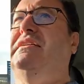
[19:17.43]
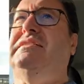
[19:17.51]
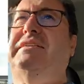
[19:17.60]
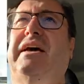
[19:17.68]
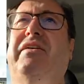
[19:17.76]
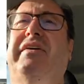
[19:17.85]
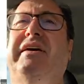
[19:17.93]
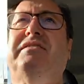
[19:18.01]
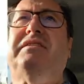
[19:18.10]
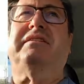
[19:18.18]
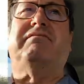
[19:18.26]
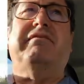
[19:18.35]
see how
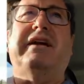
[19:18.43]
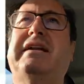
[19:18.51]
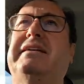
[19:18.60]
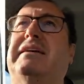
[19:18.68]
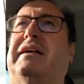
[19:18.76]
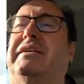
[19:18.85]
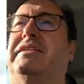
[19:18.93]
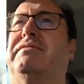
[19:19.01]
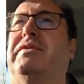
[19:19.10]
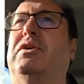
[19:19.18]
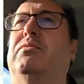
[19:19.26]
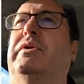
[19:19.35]
things are really done in the
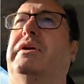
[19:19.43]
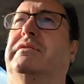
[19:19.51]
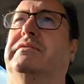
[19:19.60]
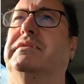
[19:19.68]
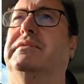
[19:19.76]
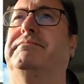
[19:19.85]
real world.